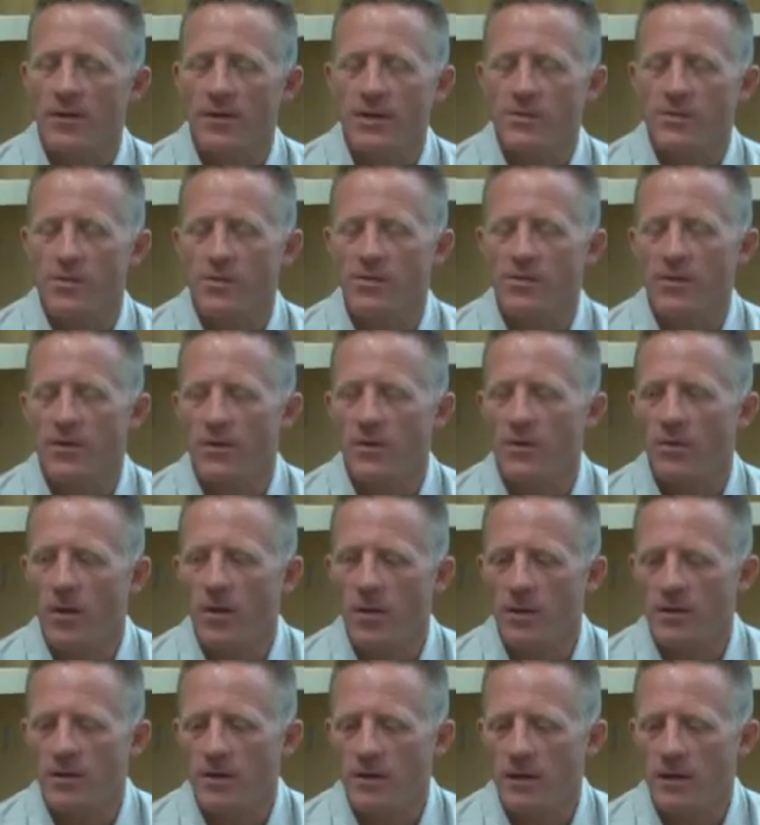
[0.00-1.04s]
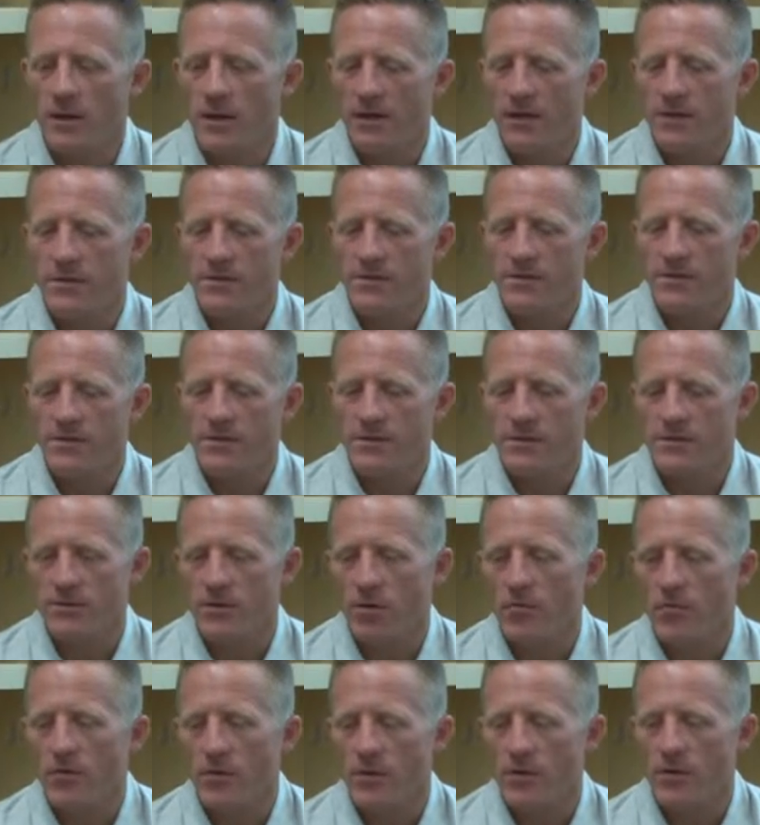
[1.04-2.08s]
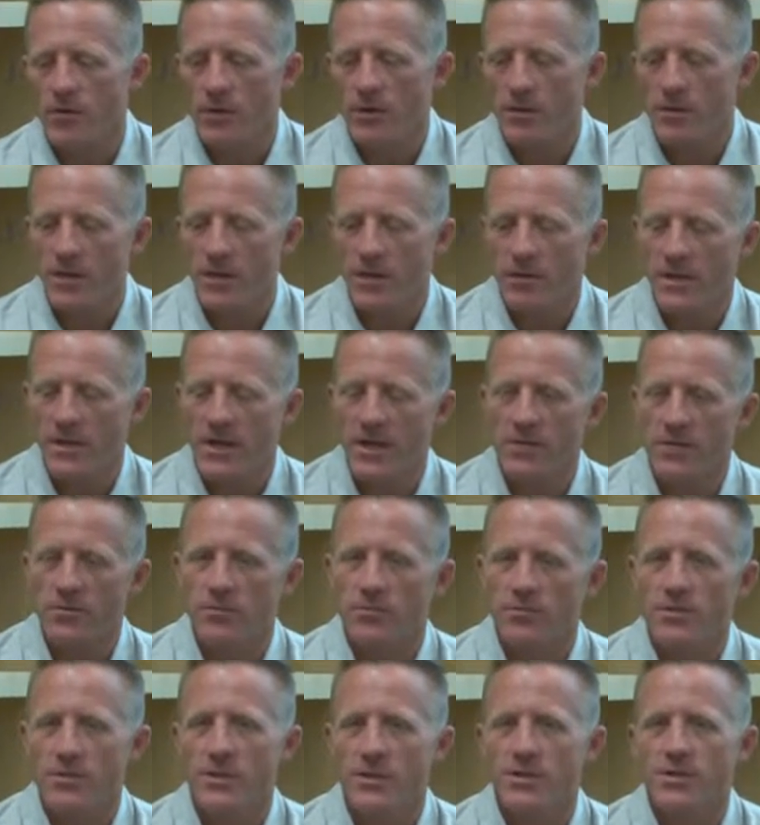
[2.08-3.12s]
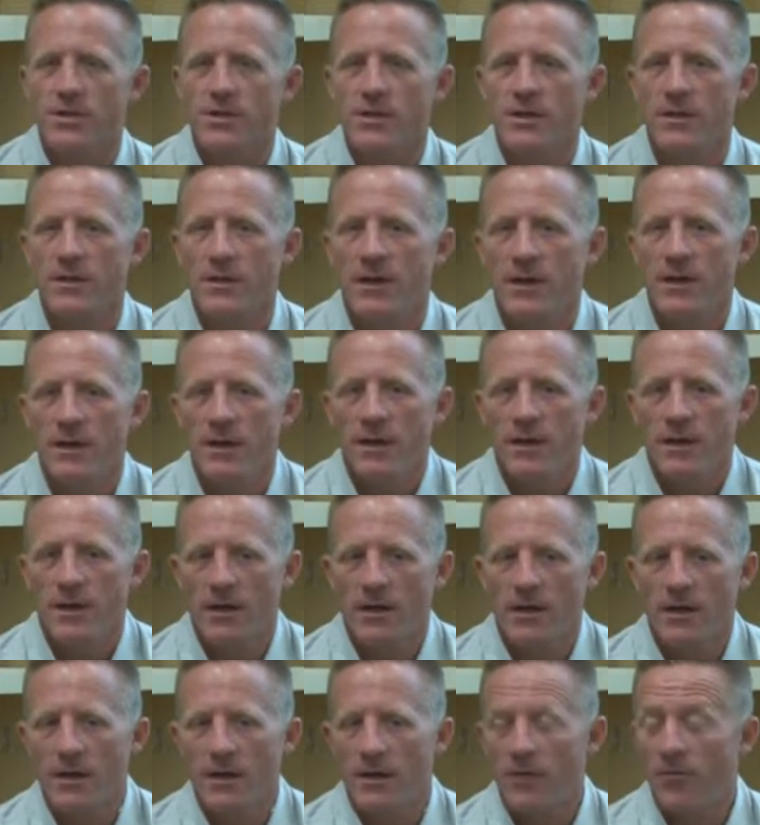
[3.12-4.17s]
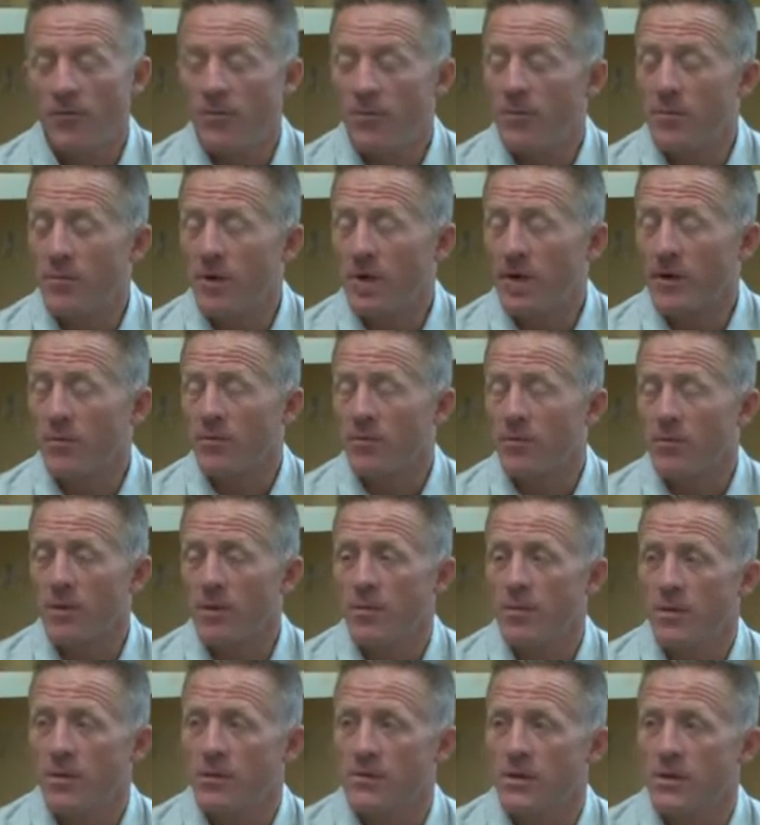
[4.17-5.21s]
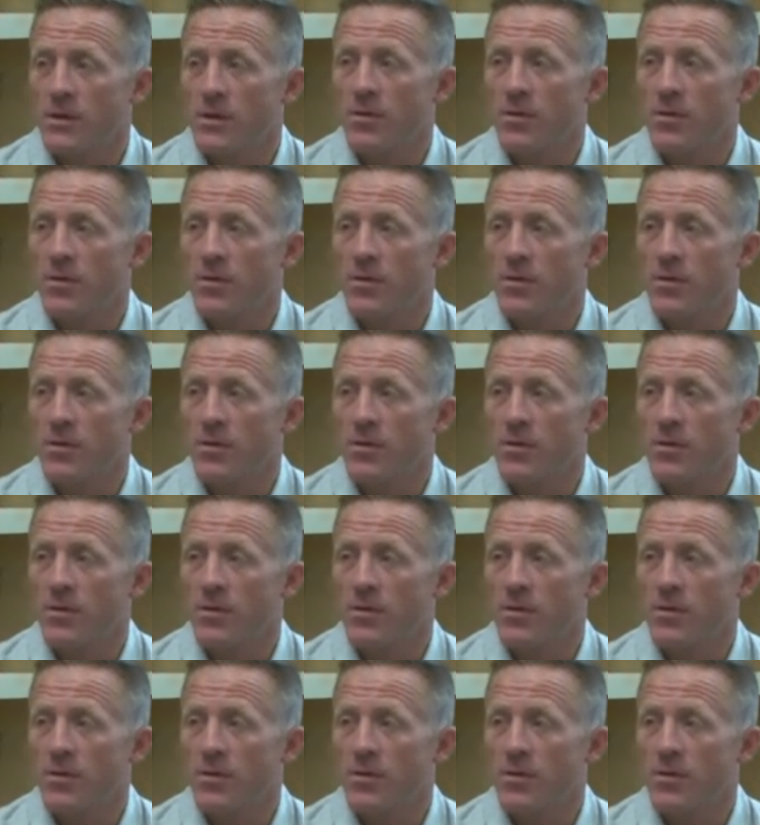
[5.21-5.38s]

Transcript: things went very well. Uh, this is hopefully going to become an annual tradition. Uh, the feedback from the opposing